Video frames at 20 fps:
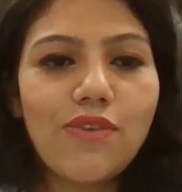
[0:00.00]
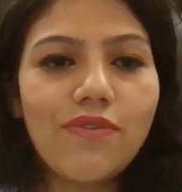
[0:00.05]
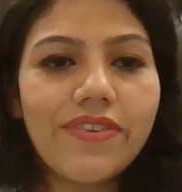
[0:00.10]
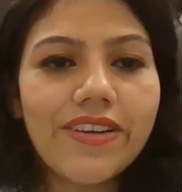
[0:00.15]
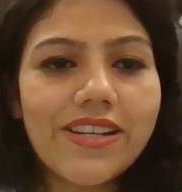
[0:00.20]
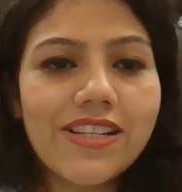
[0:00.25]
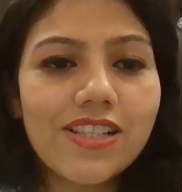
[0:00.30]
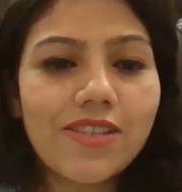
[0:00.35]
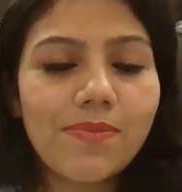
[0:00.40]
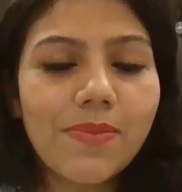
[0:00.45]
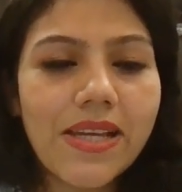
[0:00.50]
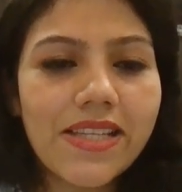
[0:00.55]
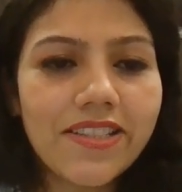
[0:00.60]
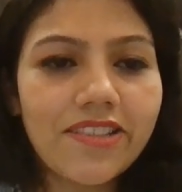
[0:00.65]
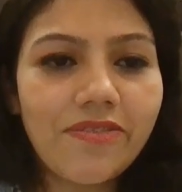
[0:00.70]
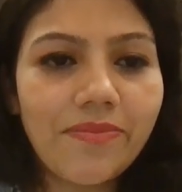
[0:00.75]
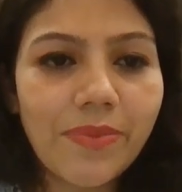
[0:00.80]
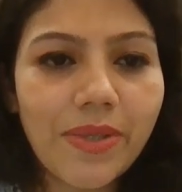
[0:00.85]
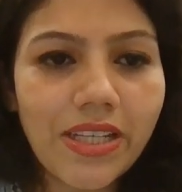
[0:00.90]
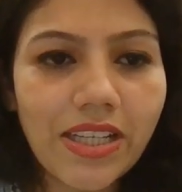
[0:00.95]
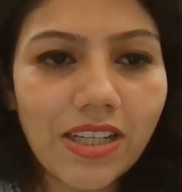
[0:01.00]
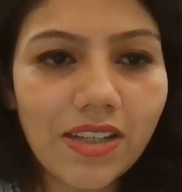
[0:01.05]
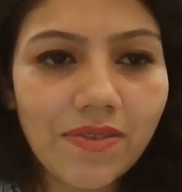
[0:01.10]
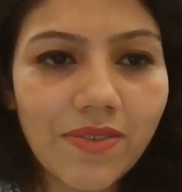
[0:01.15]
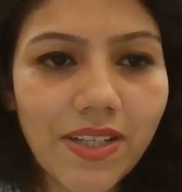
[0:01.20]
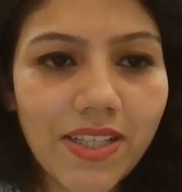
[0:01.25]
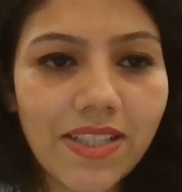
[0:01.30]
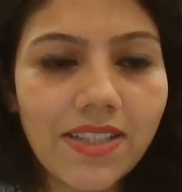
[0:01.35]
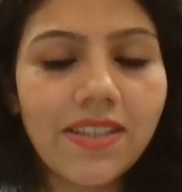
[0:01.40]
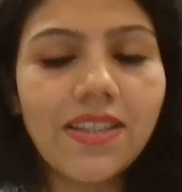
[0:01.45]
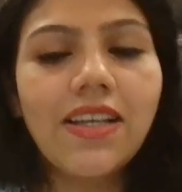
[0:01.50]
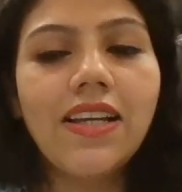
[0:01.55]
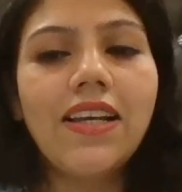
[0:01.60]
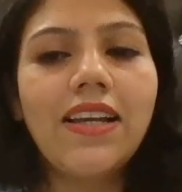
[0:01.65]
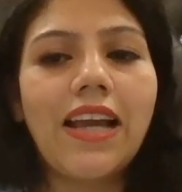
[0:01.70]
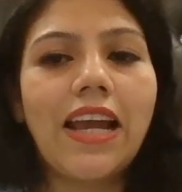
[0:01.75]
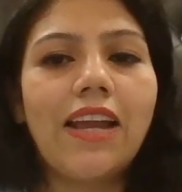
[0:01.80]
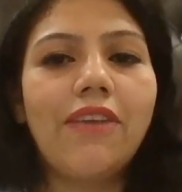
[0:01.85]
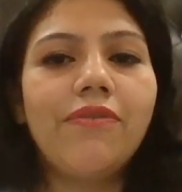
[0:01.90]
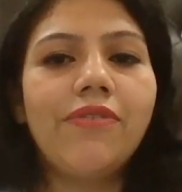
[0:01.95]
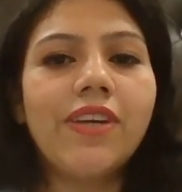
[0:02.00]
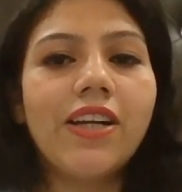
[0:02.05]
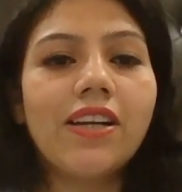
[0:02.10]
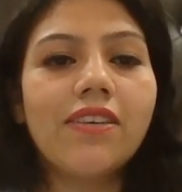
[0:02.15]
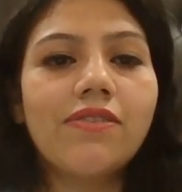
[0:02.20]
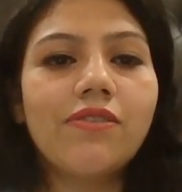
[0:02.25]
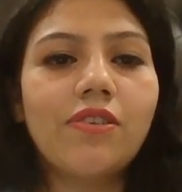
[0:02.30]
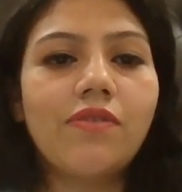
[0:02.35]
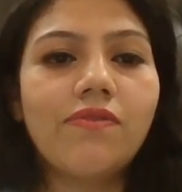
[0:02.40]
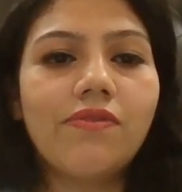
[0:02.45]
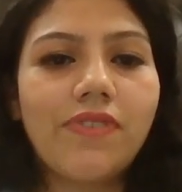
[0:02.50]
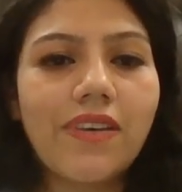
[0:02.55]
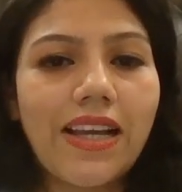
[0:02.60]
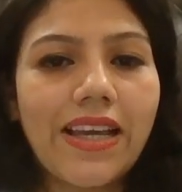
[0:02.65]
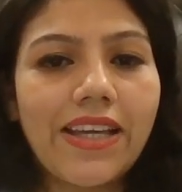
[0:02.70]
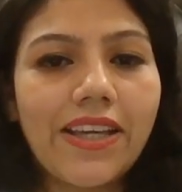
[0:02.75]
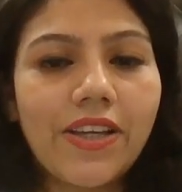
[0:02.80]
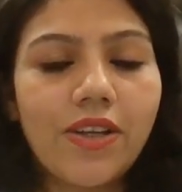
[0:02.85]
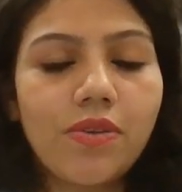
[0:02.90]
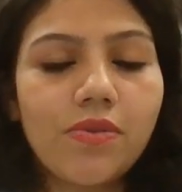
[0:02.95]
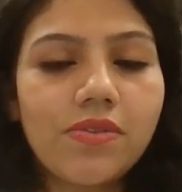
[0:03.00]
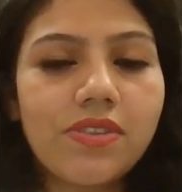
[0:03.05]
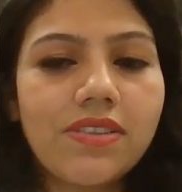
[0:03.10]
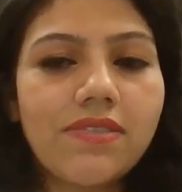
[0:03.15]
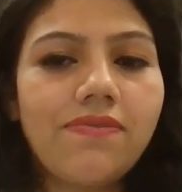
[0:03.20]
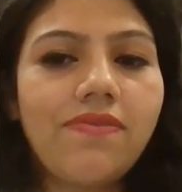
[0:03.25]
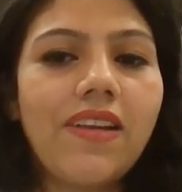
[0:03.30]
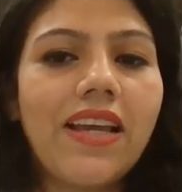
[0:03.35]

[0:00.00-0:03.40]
Hello friends, myself Milia Agrawal and we are from Flying Crews.